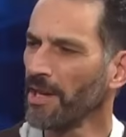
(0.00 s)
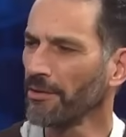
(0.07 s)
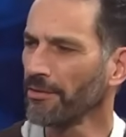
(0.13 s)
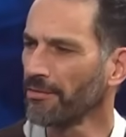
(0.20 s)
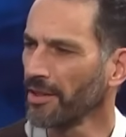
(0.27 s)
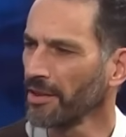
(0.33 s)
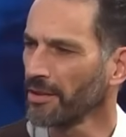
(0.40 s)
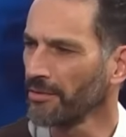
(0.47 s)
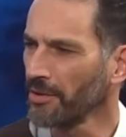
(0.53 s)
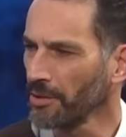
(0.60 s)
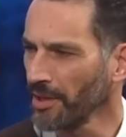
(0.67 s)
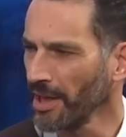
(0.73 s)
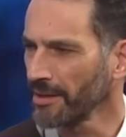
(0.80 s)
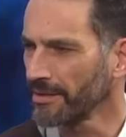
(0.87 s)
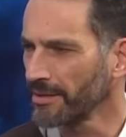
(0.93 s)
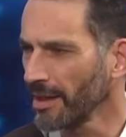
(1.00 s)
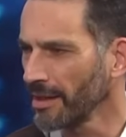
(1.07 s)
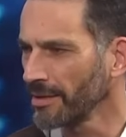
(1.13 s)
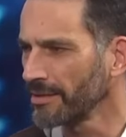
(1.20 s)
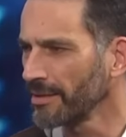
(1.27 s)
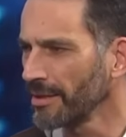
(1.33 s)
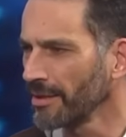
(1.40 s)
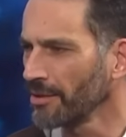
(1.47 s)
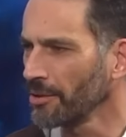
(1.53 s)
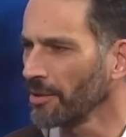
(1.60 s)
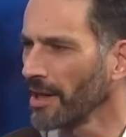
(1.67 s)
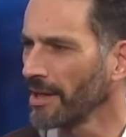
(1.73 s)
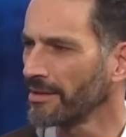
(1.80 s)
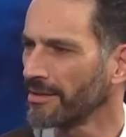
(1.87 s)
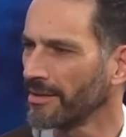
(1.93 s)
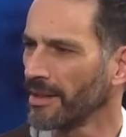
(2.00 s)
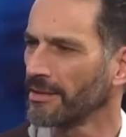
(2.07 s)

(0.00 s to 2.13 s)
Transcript: better friend of the United States than the United States.